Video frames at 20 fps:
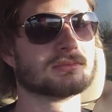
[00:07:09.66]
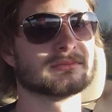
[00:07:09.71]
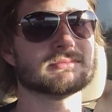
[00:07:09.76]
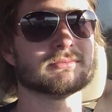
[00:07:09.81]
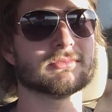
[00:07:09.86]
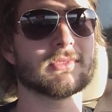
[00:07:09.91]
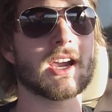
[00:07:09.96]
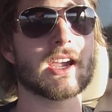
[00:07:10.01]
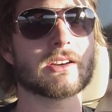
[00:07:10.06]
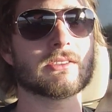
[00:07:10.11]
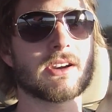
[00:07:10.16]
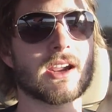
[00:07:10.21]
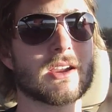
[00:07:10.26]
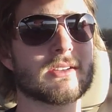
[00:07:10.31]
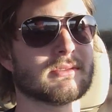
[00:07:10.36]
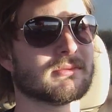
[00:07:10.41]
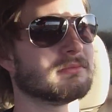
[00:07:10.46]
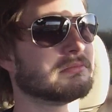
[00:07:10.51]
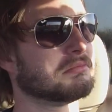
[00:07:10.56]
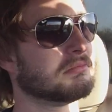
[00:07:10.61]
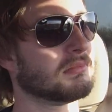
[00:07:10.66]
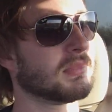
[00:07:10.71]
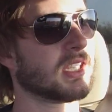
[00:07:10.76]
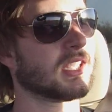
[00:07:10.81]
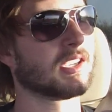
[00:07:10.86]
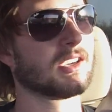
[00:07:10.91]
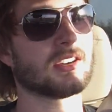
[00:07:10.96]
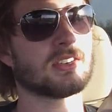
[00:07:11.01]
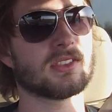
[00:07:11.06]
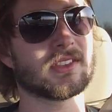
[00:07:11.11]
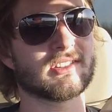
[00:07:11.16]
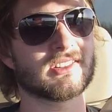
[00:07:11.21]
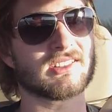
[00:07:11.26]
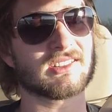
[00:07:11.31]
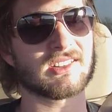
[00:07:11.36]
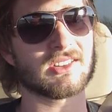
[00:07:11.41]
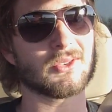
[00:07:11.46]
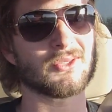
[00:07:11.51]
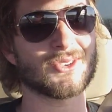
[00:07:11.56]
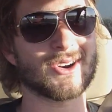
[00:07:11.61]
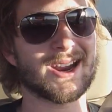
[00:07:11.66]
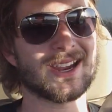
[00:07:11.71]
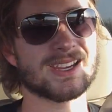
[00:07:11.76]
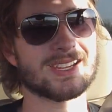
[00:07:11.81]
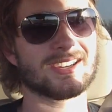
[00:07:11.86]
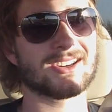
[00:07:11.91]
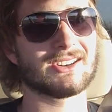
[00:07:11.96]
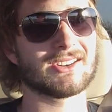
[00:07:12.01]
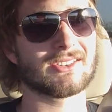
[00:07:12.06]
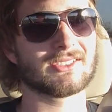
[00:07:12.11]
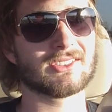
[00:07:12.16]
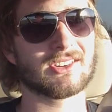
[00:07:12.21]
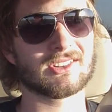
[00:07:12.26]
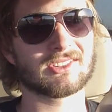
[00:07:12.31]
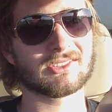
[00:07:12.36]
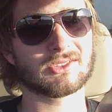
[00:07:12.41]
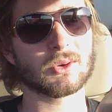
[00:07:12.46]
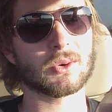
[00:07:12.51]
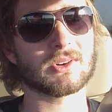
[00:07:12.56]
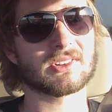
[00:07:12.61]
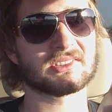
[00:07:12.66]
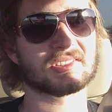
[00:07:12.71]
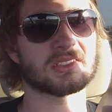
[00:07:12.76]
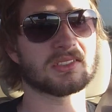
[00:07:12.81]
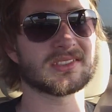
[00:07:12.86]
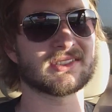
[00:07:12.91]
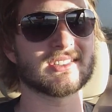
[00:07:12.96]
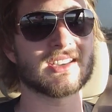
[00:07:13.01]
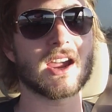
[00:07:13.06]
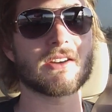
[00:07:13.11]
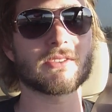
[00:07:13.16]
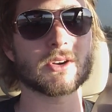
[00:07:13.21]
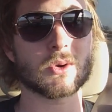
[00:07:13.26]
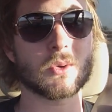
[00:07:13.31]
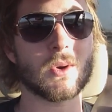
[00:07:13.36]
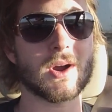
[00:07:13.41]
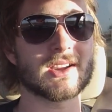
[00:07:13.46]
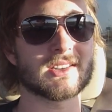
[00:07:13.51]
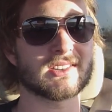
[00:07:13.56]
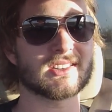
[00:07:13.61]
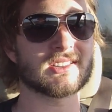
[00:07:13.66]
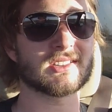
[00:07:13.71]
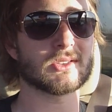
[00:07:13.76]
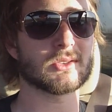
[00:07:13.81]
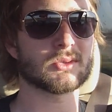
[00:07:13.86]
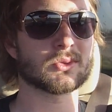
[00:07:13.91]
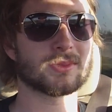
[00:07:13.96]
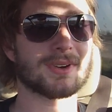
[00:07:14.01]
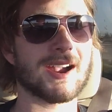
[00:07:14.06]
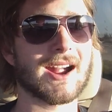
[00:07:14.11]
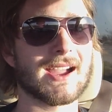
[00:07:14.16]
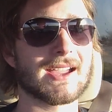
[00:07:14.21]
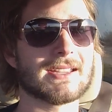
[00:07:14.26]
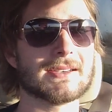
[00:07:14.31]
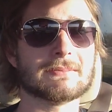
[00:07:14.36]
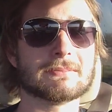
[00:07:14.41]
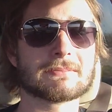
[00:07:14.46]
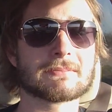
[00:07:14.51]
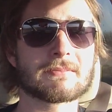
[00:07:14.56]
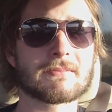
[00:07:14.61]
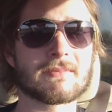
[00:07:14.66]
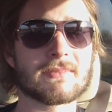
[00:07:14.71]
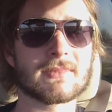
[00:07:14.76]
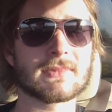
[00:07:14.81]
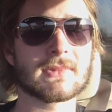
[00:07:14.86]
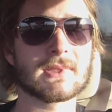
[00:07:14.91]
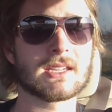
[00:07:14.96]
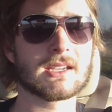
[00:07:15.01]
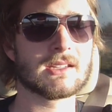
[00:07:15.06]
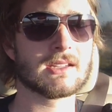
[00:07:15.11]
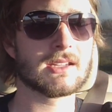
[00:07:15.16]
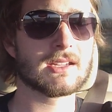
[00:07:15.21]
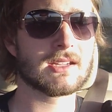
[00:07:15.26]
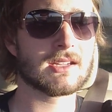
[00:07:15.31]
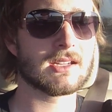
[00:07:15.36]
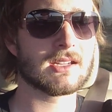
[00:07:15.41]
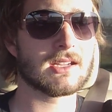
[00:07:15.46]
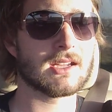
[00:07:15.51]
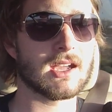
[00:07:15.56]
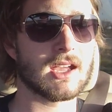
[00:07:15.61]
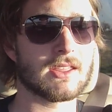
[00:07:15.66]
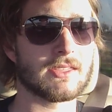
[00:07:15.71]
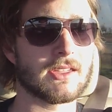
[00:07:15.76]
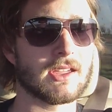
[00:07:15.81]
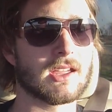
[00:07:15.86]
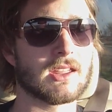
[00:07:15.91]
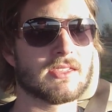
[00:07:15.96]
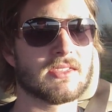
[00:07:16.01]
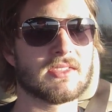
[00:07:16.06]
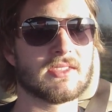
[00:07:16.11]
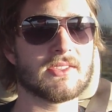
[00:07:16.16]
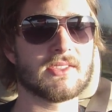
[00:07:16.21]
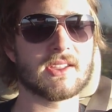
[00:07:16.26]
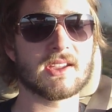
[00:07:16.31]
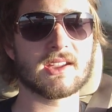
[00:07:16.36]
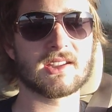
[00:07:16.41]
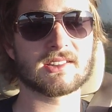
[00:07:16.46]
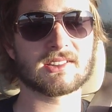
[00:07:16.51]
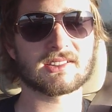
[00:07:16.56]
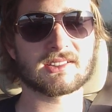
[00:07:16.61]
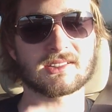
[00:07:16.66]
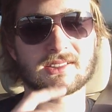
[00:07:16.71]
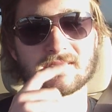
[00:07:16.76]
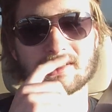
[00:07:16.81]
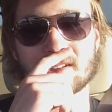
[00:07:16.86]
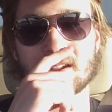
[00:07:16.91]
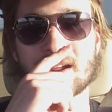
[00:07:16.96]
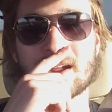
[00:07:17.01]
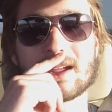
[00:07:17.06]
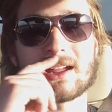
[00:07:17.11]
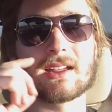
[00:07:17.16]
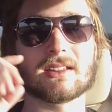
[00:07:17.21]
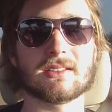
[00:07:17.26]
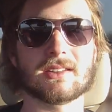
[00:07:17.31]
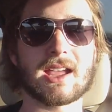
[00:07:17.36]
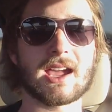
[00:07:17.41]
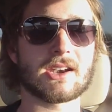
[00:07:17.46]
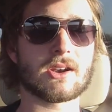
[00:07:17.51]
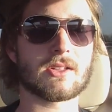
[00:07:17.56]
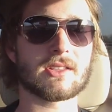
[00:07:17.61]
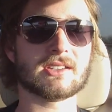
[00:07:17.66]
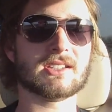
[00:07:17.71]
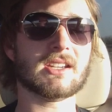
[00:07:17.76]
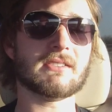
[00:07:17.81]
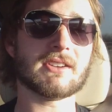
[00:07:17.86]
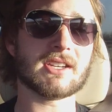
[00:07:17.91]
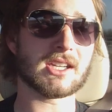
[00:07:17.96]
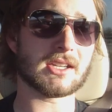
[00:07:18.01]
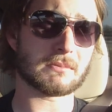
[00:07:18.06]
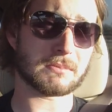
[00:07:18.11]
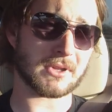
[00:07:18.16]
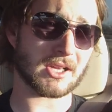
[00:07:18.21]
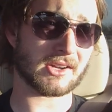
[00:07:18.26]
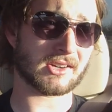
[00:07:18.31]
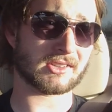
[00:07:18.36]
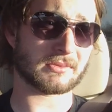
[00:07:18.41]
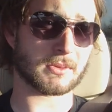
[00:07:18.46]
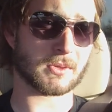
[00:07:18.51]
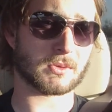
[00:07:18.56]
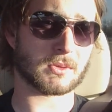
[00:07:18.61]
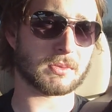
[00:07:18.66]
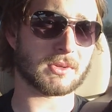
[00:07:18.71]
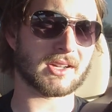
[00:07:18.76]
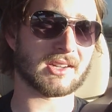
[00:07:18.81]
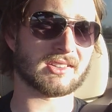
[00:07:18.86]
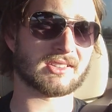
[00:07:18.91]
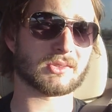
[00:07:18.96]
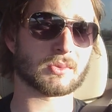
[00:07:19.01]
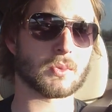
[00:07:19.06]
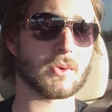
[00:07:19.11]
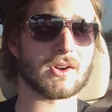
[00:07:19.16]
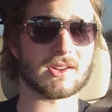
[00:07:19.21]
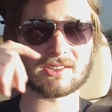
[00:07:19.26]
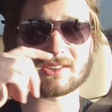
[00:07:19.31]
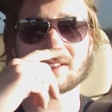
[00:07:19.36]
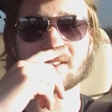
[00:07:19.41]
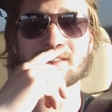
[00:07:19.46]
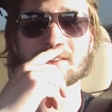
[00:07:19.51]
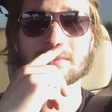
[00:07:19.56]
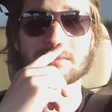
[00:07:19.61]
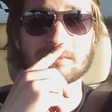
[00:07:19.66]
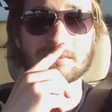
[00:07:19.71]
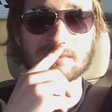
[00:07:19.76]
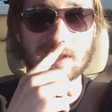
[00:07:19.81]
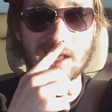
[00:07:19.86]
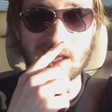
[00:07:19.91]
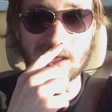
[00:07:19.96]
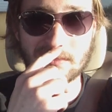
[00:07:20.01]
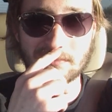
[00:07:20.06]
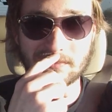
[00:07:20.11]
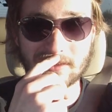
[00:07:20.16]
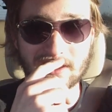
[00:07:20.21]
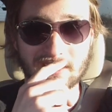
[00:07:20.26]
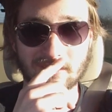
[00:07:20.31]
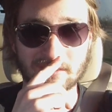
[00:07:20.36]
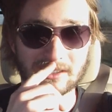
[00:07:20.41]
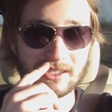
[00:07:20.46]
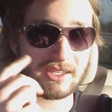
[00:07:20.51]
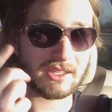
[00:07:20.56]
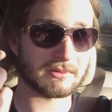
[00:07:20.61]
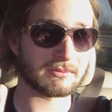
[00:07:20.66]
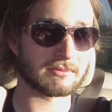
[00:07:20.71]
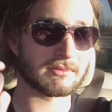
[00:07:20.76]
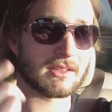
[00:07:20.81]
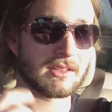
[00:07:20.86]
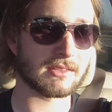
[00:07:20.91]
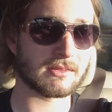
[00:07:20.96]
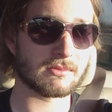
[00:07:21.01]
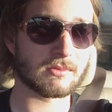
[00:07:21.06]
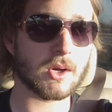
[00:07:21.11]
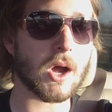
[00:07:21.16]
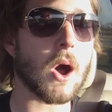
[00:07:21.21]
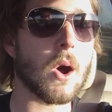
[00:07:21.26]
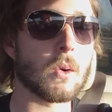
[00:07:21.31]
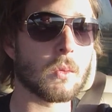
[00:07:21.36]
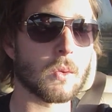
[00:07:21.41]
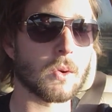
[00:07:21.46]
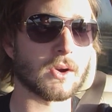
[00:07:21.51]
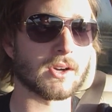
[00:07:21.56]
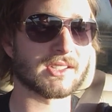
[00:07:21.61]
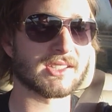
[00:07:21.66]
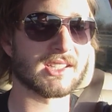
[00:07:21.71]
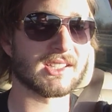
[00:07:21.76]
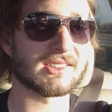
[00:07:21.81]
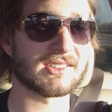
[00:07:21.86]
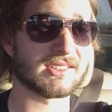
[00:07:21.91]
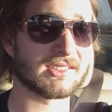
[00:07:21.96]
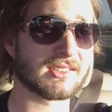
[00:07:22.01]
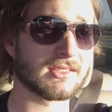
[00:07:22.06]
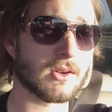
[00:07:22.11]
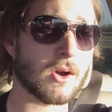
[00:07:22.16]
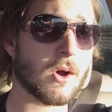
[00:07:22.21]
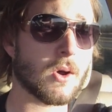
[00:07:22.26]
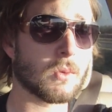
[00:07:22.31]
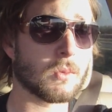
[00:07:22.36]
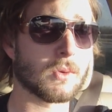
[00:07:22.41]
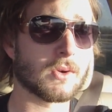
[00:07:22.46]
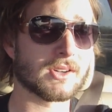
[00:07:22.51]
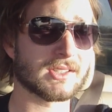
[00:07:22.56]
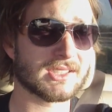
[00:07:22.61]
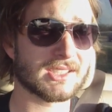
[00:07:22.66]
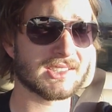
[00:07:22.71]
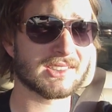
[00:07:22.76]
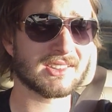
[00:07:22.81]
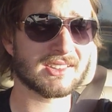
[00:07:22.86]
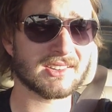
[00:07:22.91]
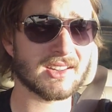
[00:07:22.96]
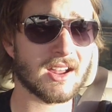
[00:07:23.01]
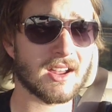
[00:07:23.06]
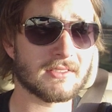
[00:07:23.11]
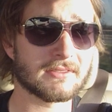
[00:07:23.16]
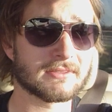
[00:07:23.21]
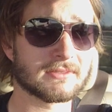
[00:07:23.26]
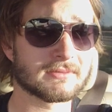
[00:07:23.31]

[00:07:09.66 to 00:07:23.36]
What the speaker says: right around here, this seal right here, this door seal is never quite sealed right. And then this, I know the DVD player's been replaced once. Again, all warranted stuff.